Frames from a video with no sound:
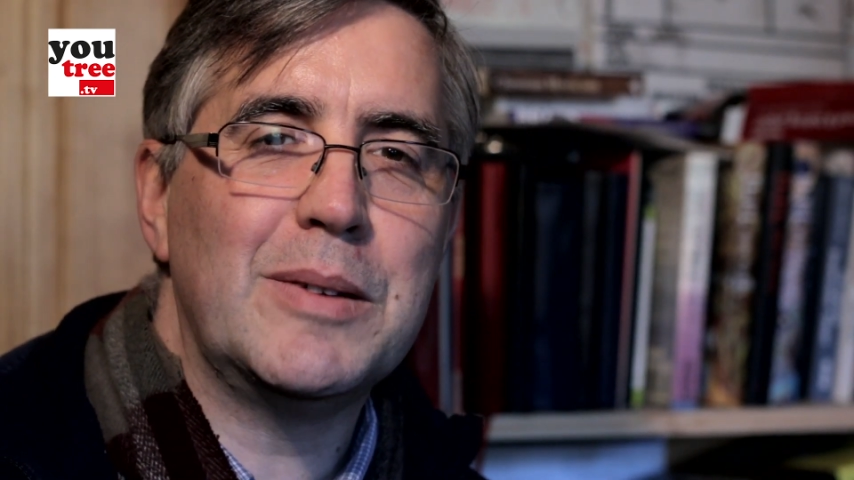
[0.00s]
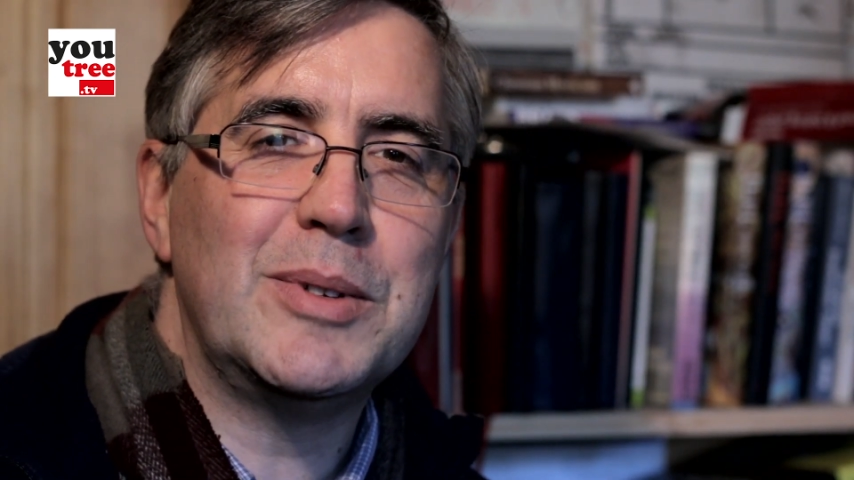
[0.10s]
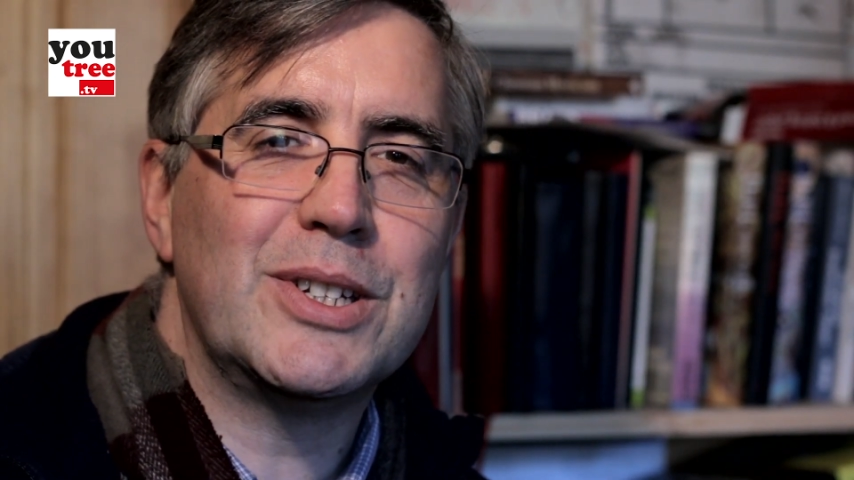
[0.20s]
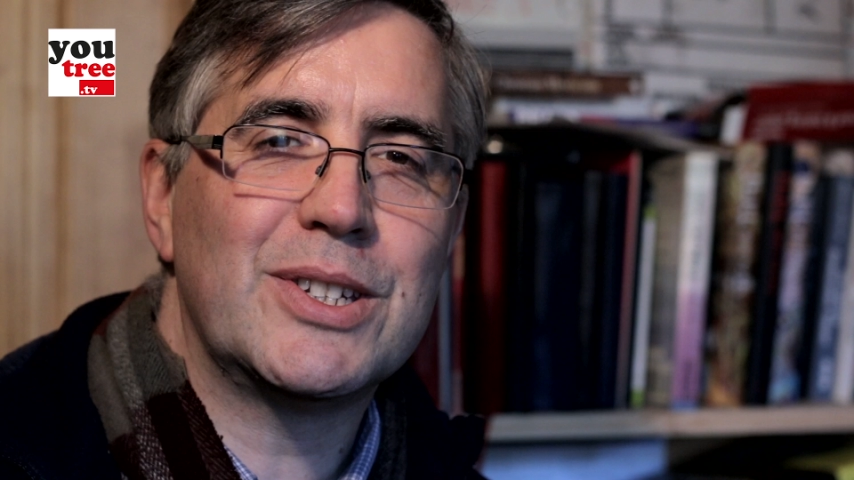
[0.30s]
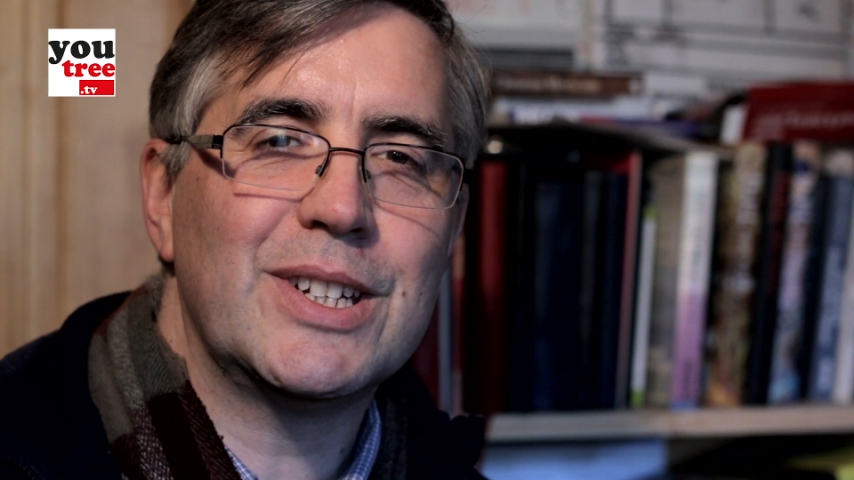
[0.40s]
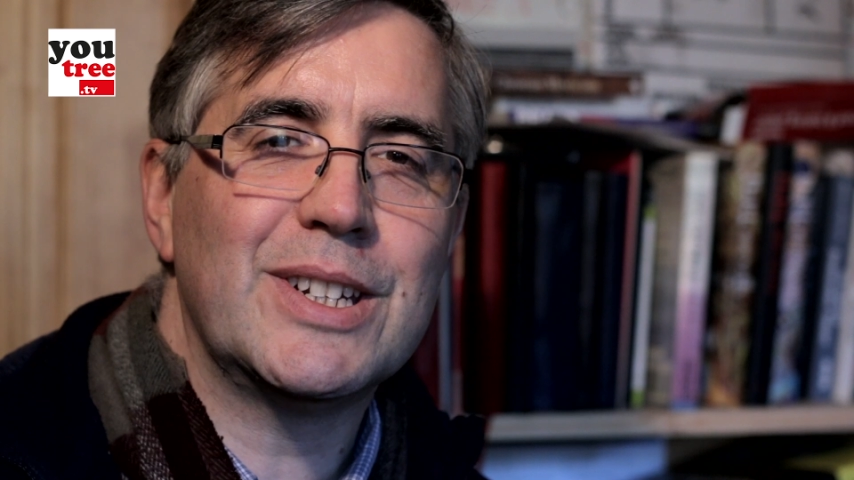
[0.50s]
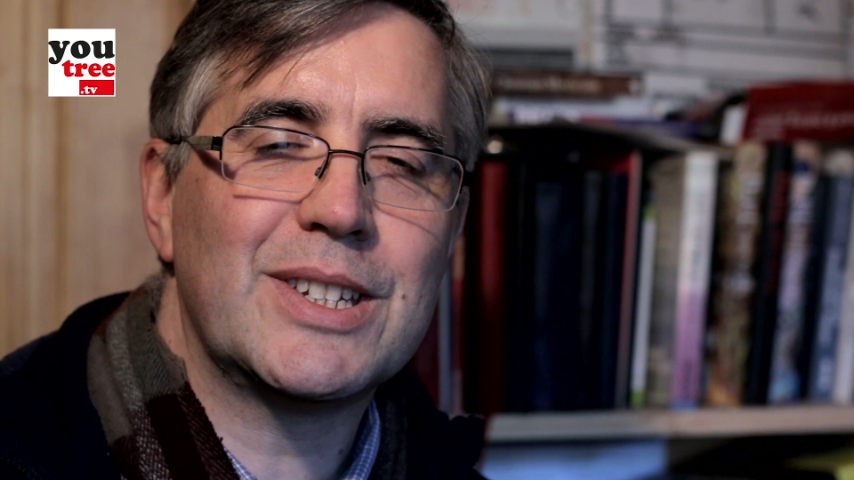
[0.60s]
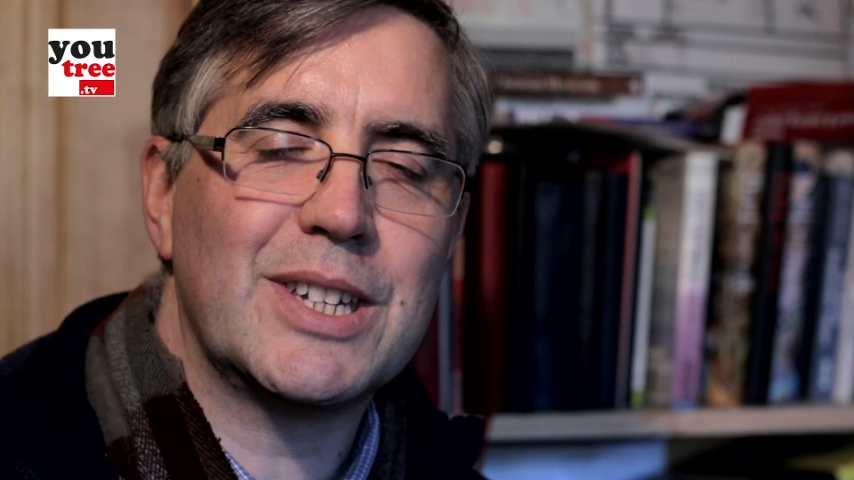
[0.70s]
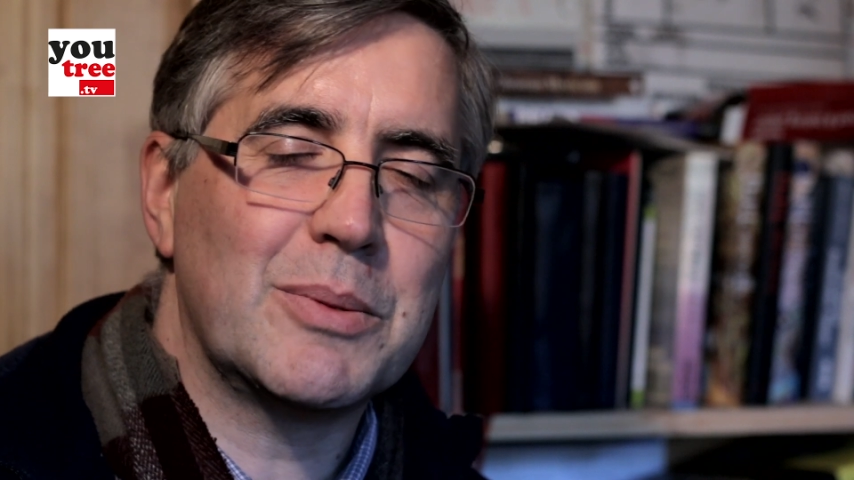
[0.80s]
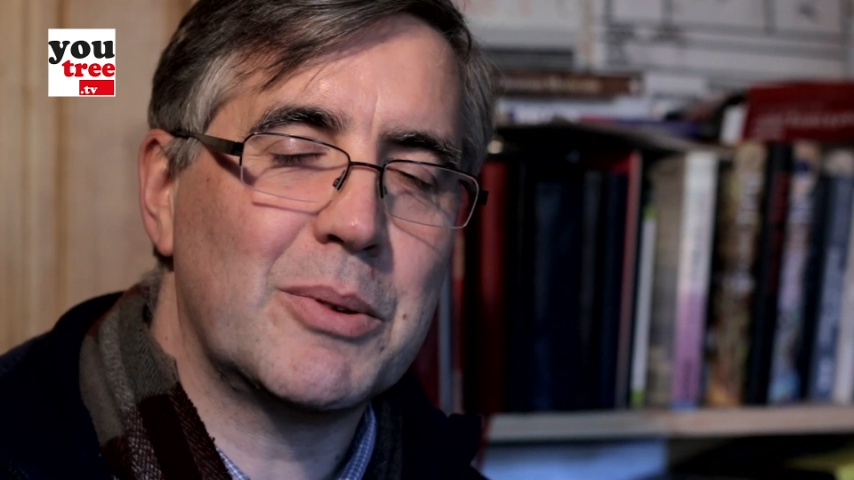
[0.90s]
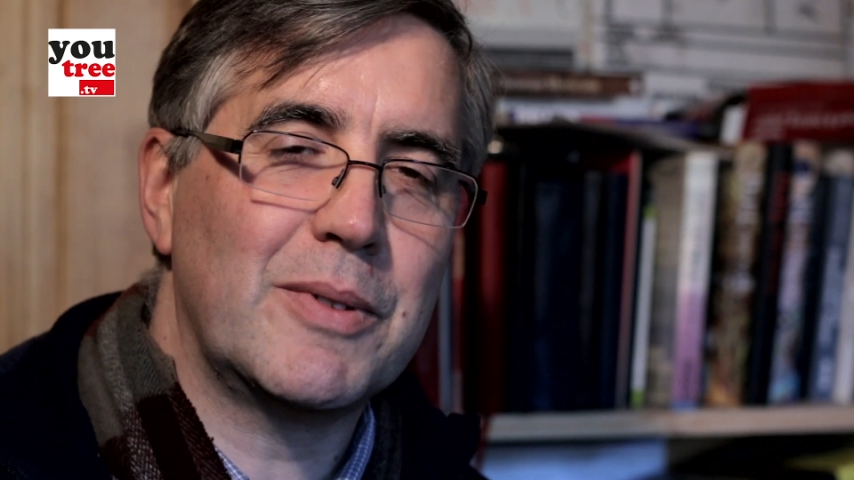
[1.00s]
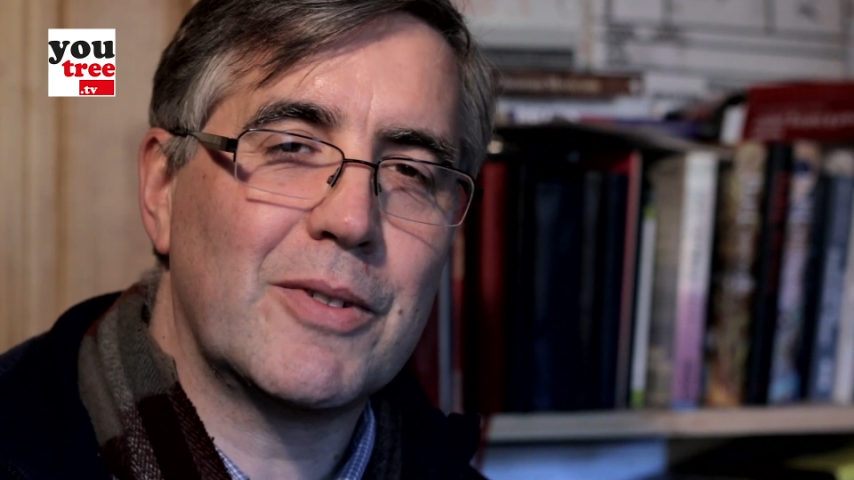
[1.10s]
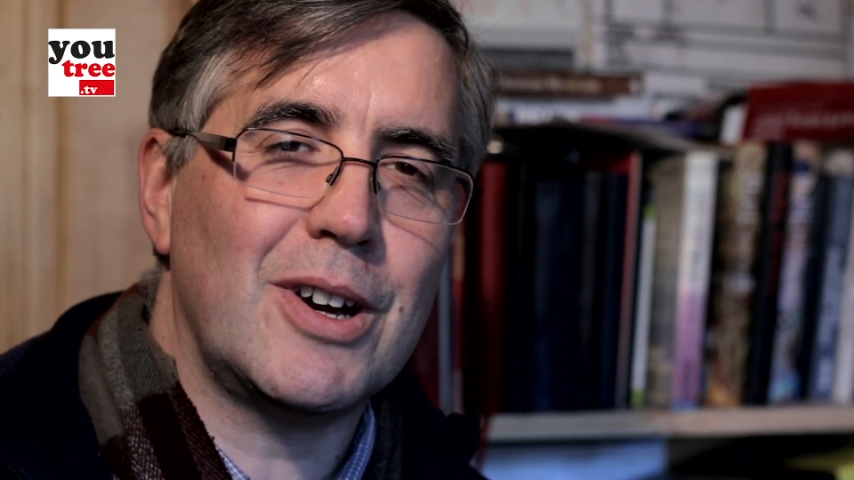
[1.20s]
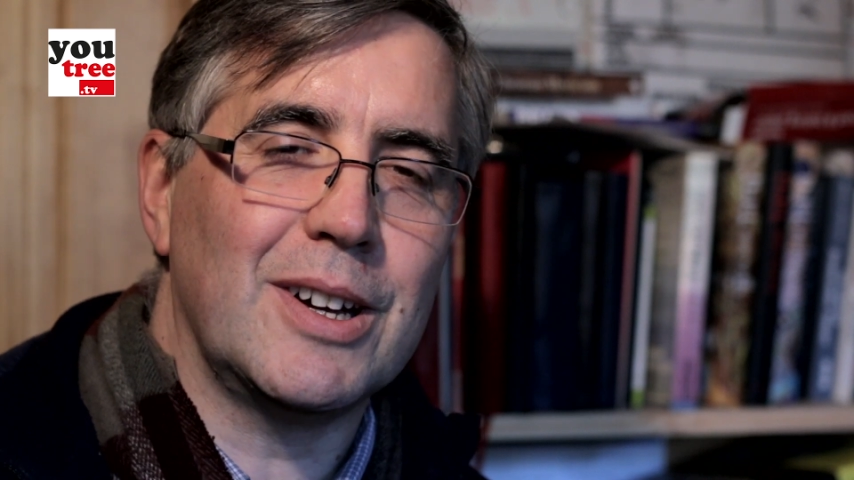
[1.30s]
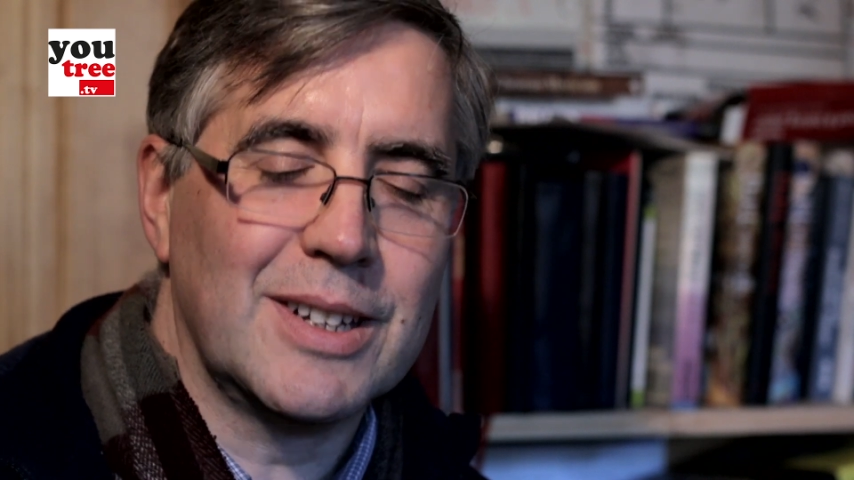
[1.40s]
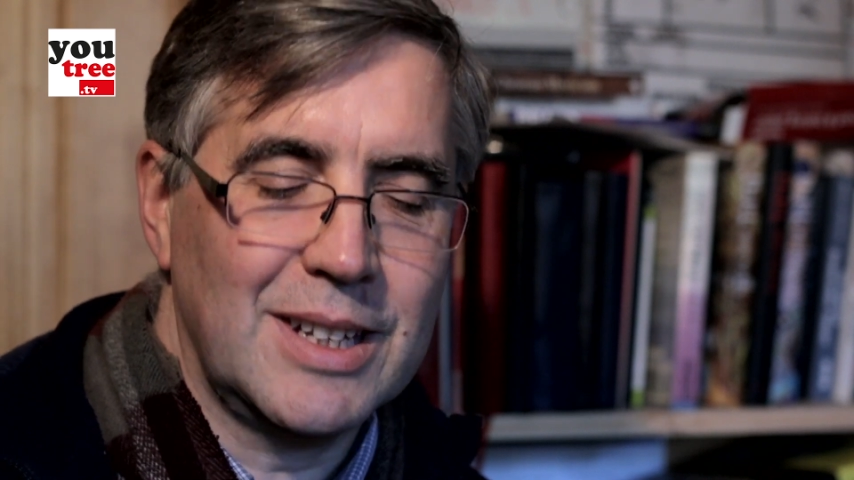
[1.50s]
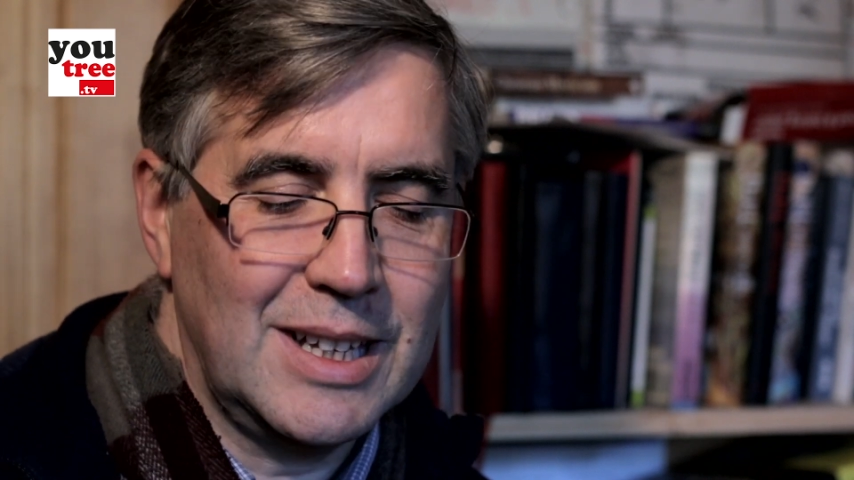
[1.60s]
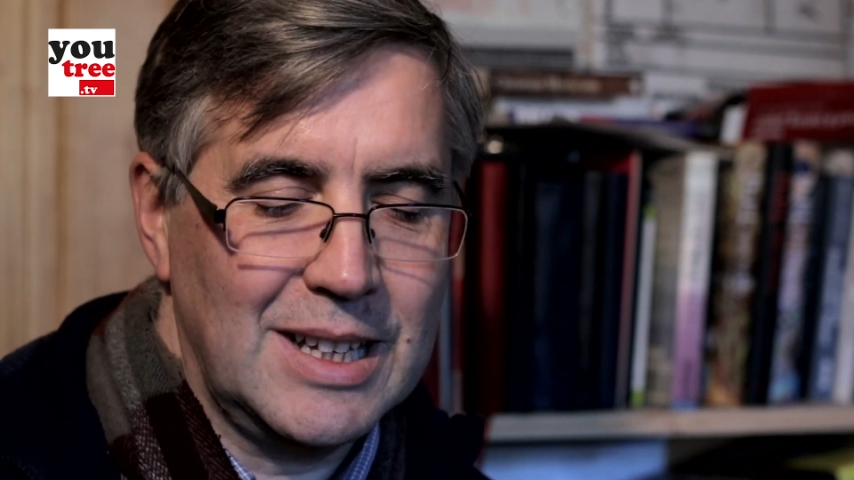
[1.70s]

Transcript: the images in and see what we've got.